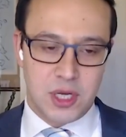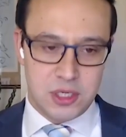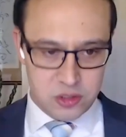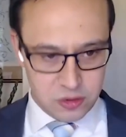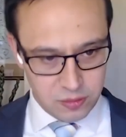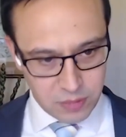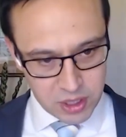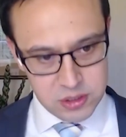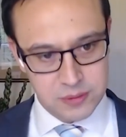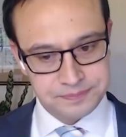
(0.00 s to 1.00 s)
change too
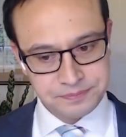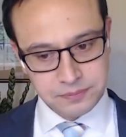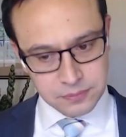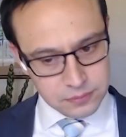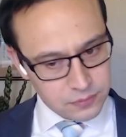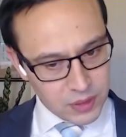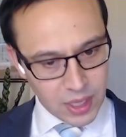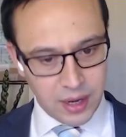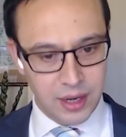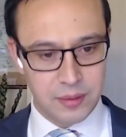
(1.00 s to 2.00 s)
much.
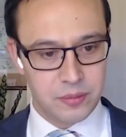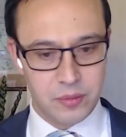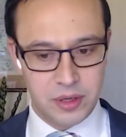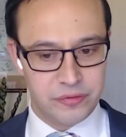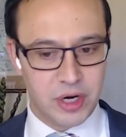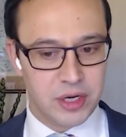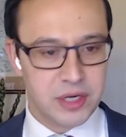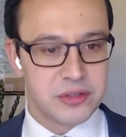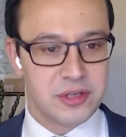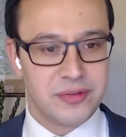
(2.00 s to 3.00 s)
I am
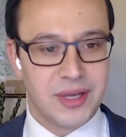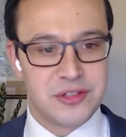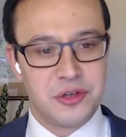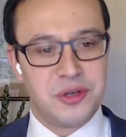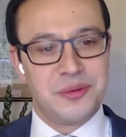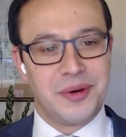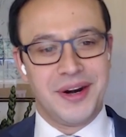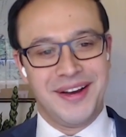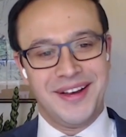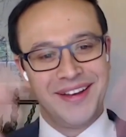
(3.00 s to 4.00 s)
very guilty of that too,
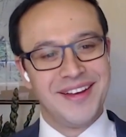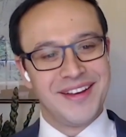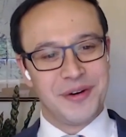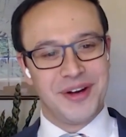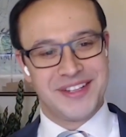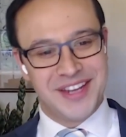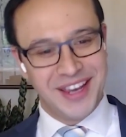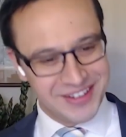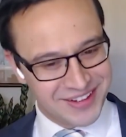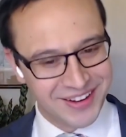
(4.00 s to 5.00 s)
where I want to
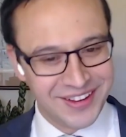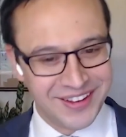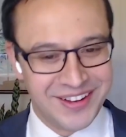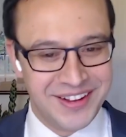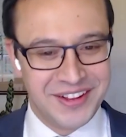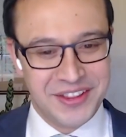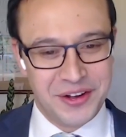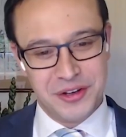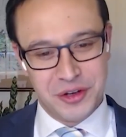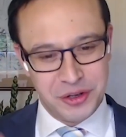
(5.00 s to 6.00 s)
change
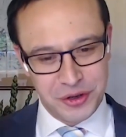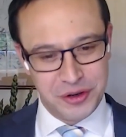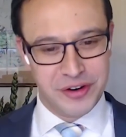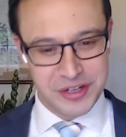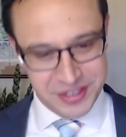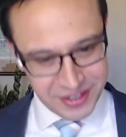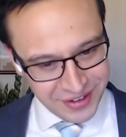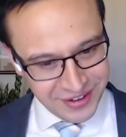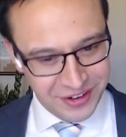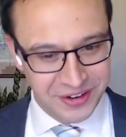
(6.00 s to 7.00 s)
the whole universe
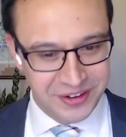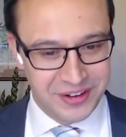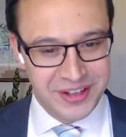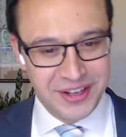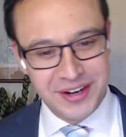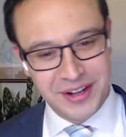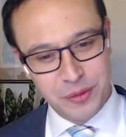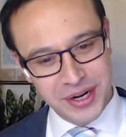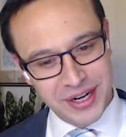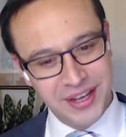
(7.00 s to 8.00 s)
all in
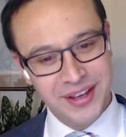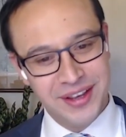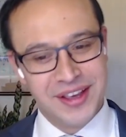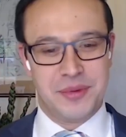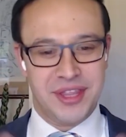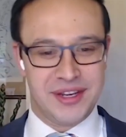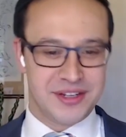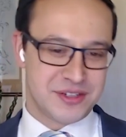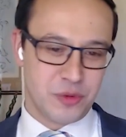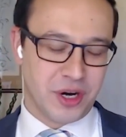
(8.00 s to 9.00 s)
one day, but that
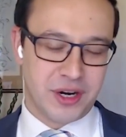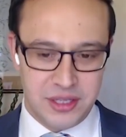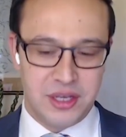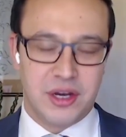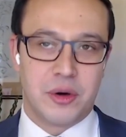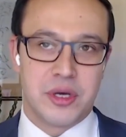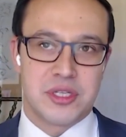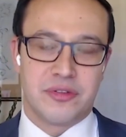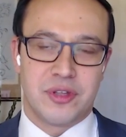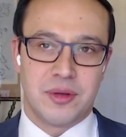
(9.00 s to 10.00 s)
doesn't work. You
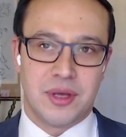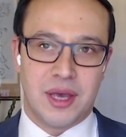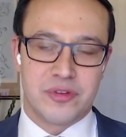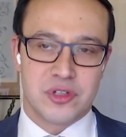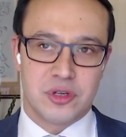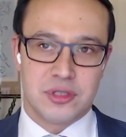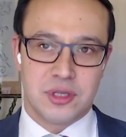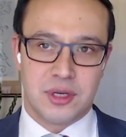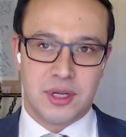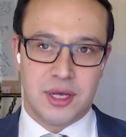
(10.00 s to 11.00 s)
always have to have a
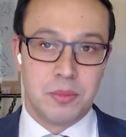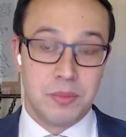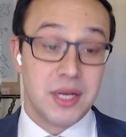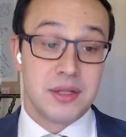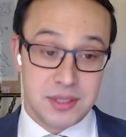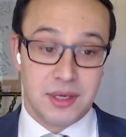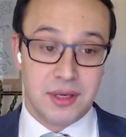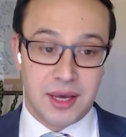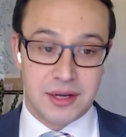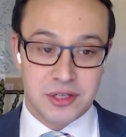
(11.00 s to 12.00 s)
certain
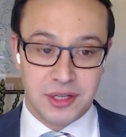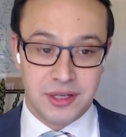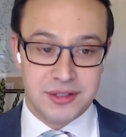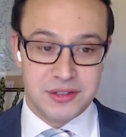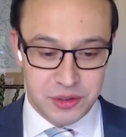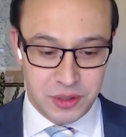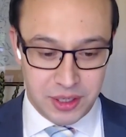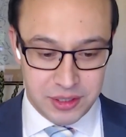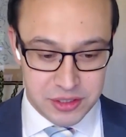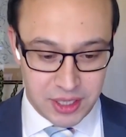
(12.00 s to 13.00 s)
humility, actually, to
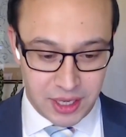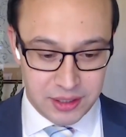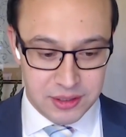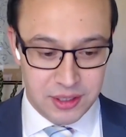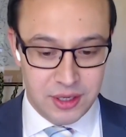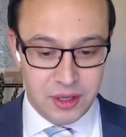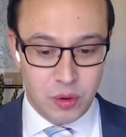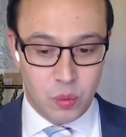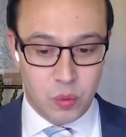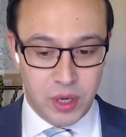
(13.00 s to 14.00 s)
understand
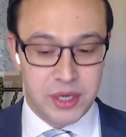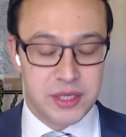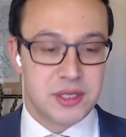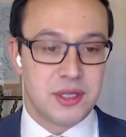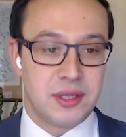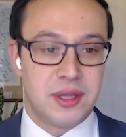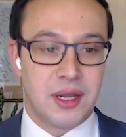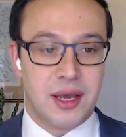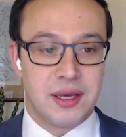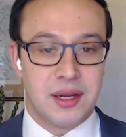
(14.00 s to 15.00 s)
what is it
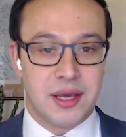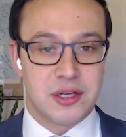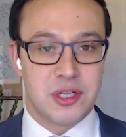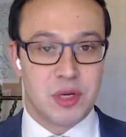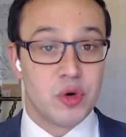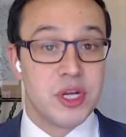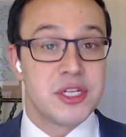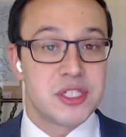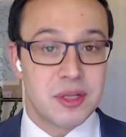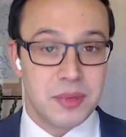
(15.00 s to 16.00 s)
that I can actually
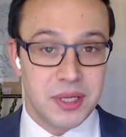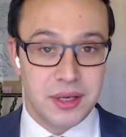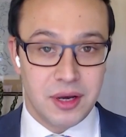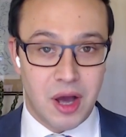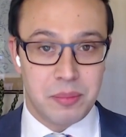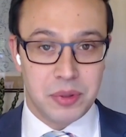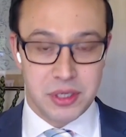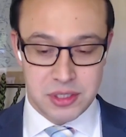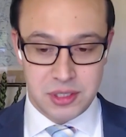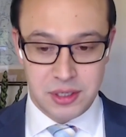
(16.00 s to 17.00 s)
reasonably
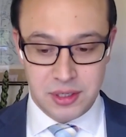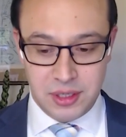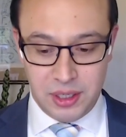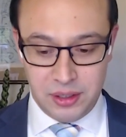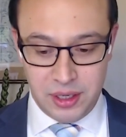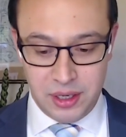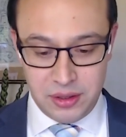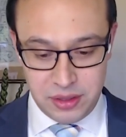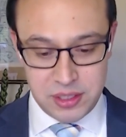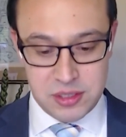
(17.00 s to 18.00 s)
accomplish
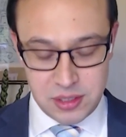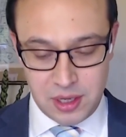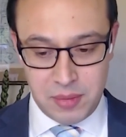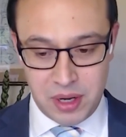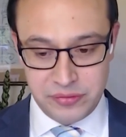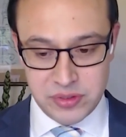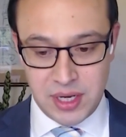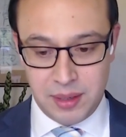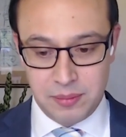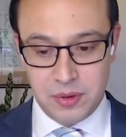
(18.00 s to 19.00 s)
in this amount of
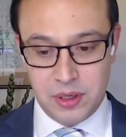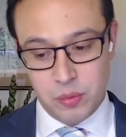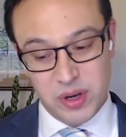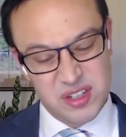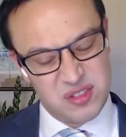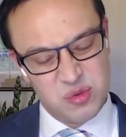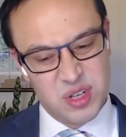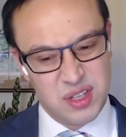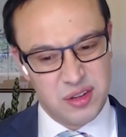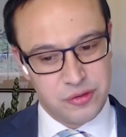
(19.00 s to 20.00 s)
time, and what is
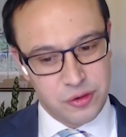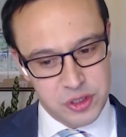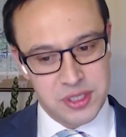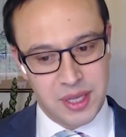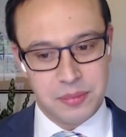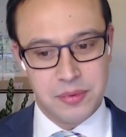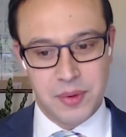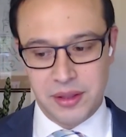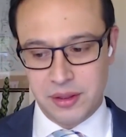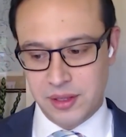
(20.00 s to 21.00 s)
really the first step,
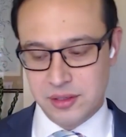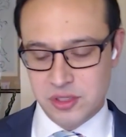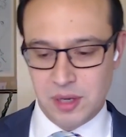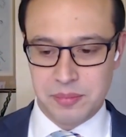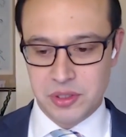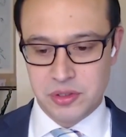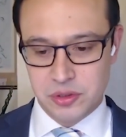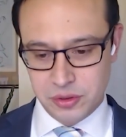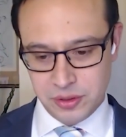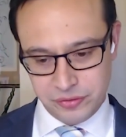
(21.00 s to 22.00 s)
rather than jumping
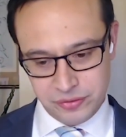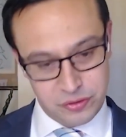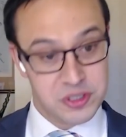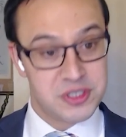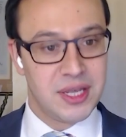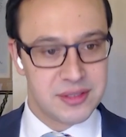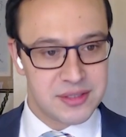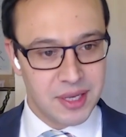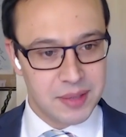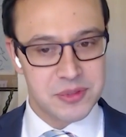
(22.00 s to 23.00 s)
to the first 10
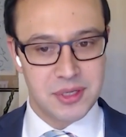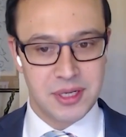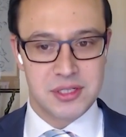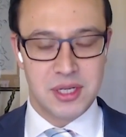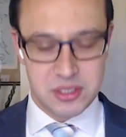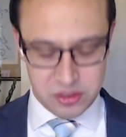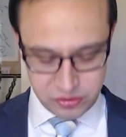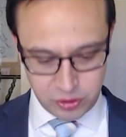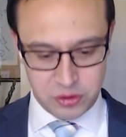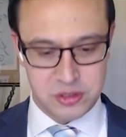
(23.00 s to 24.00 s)
steps. So let's
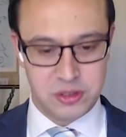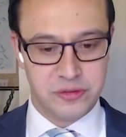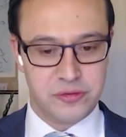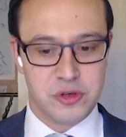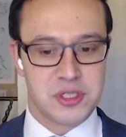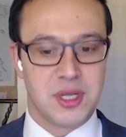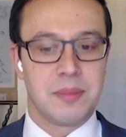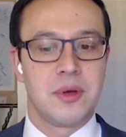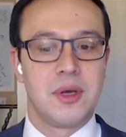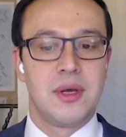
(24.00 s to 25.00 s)
just focus on the first
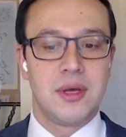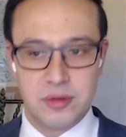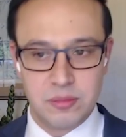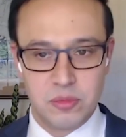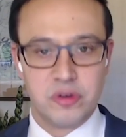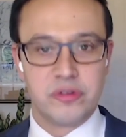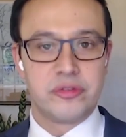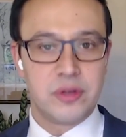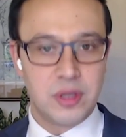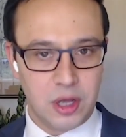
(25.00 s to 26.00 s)
step, move
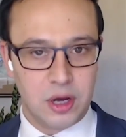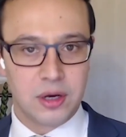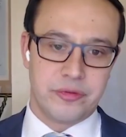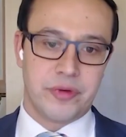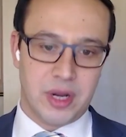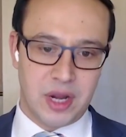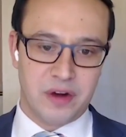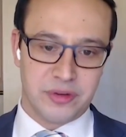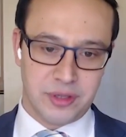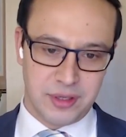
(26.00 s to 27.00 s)
along very
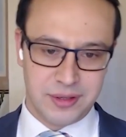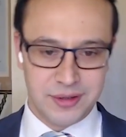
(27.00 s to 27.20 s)
carefully.